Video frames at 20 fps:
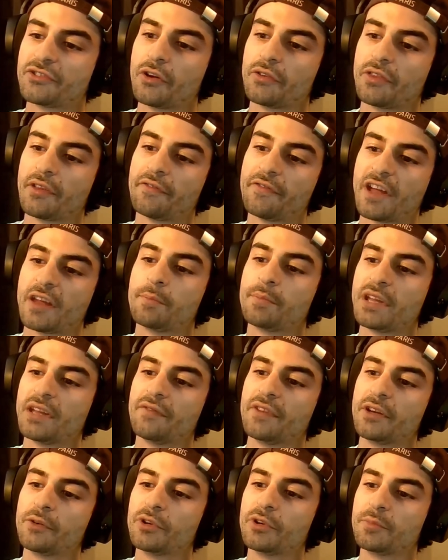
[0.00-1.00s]
So the Fed
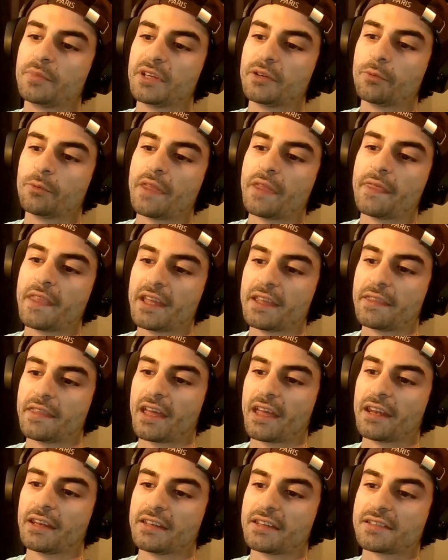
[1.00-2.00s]
pivot would be when they
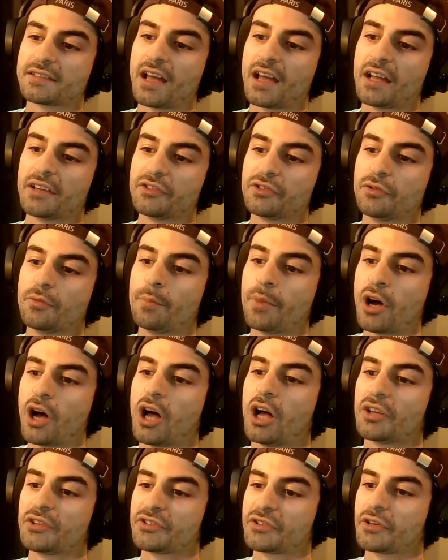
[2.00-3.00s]
then decide to
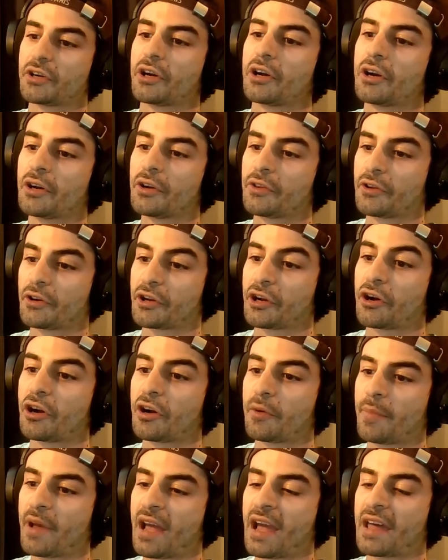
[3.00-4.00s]
pause their
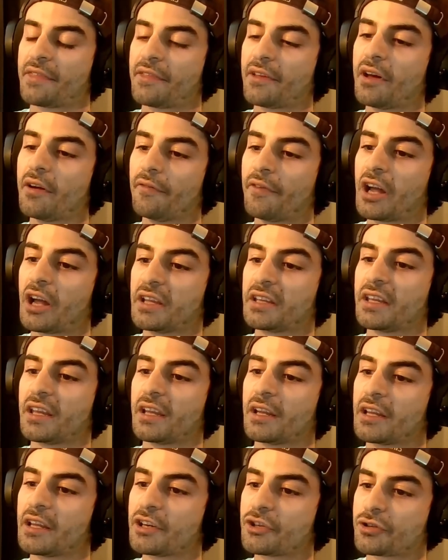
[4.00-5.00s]
current path of
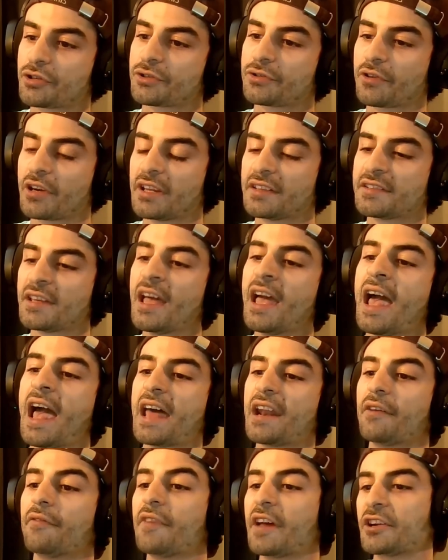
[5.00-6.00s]
hiking interest rates
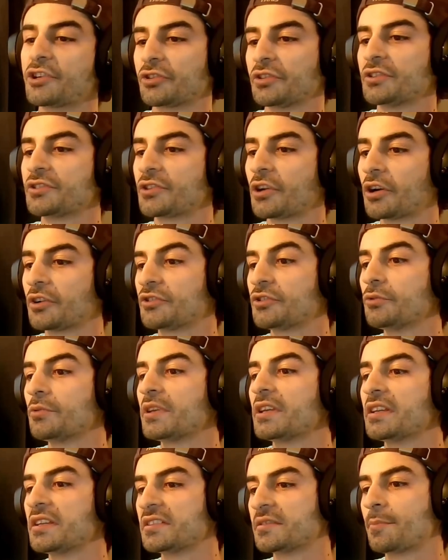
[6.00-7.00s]
and eventually start to
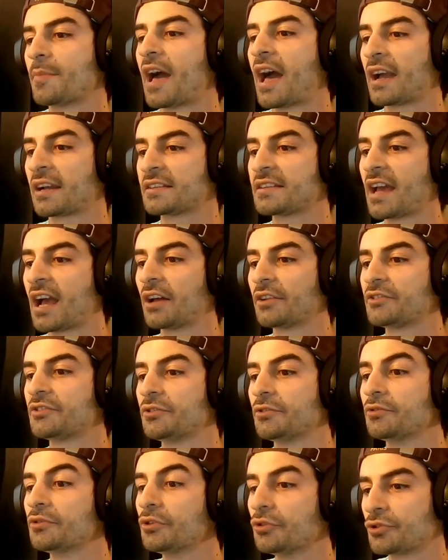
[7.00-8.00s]
ease back down
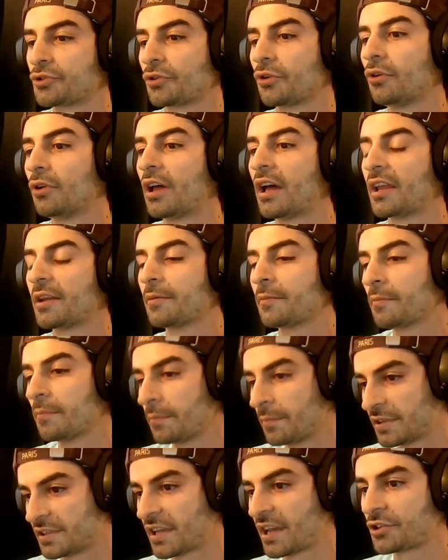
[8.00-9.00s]
to neutral and
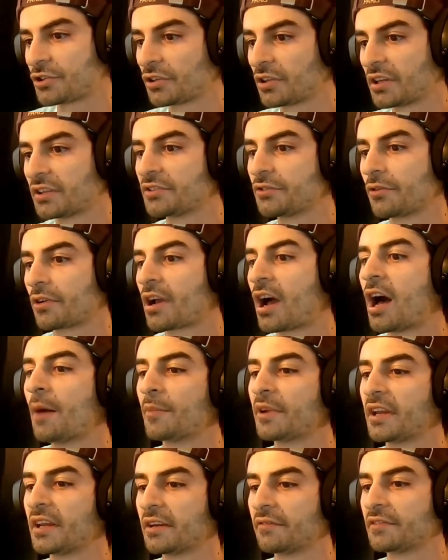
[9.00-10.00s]
potentially into
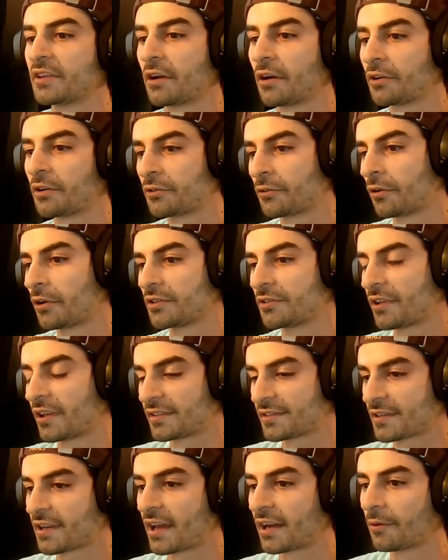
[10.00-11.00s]
accommodative territory. So
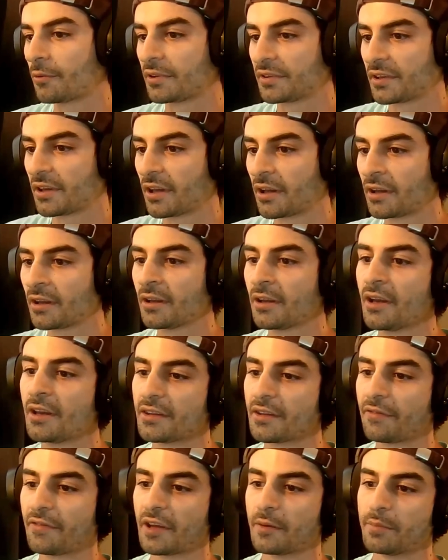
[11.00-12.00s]
that's kind of what the
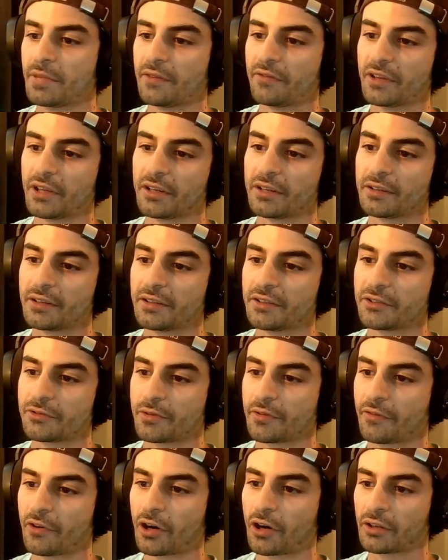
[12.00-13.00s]
Fed pivot
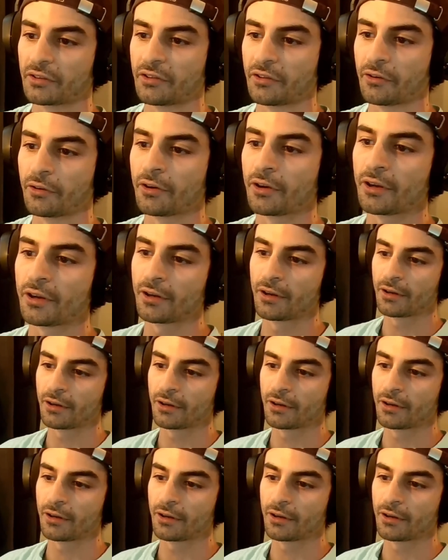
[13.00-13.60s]
is referring to.